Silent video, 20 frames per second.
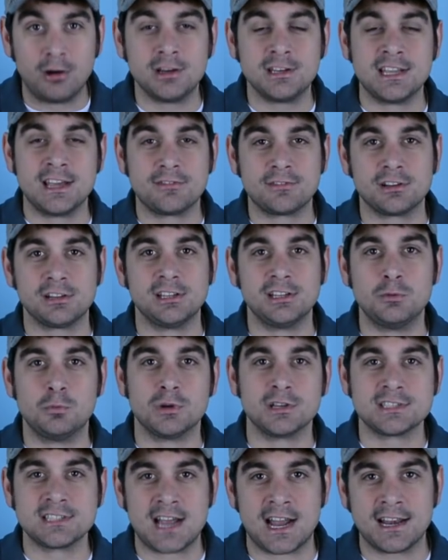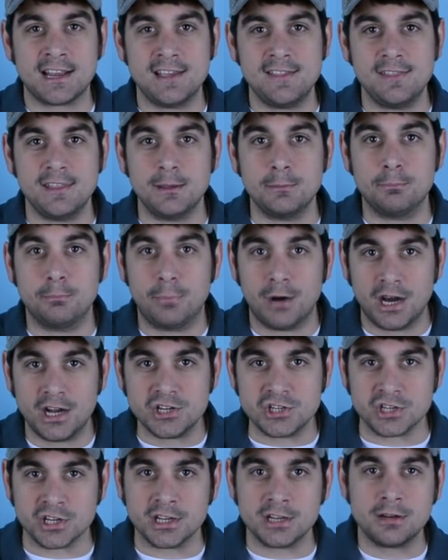It definitely was not in the
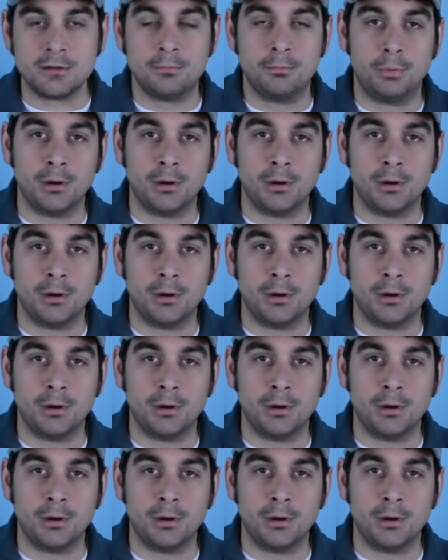budget,